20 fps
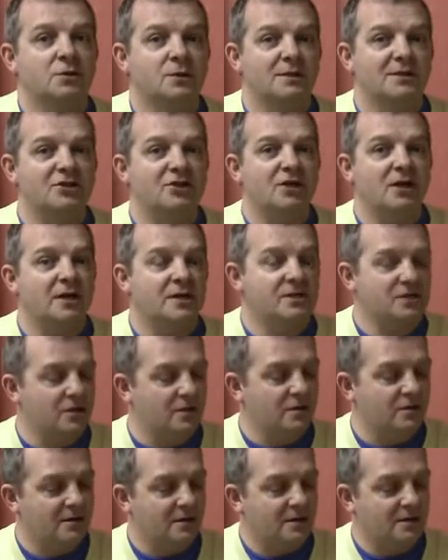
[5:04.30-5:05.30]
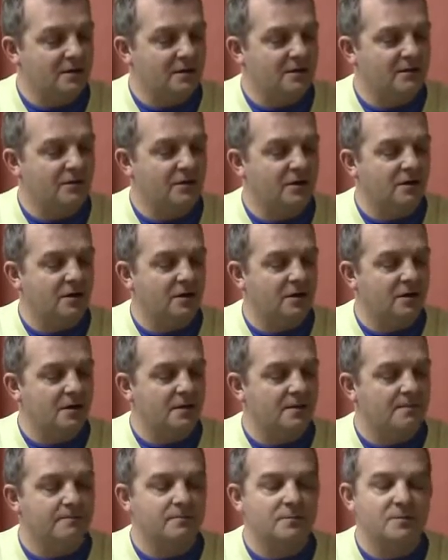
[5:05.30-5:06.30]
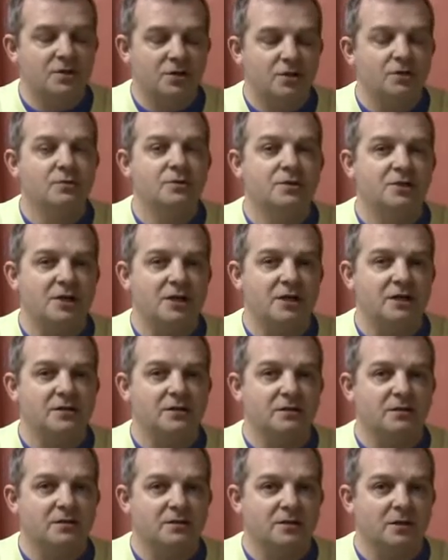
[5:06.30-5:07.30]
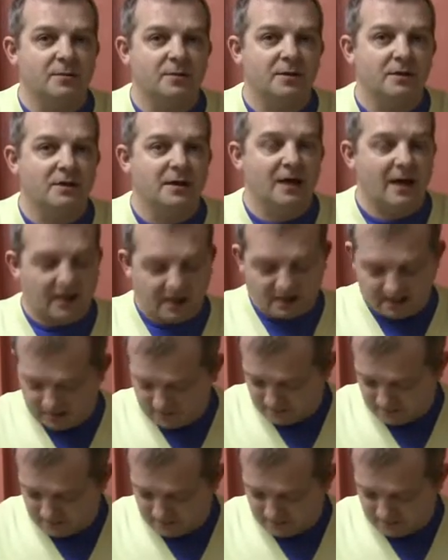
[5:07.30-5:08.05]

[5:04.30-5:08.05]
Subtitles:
to a G, so that you've got two Gs at the top of the neck.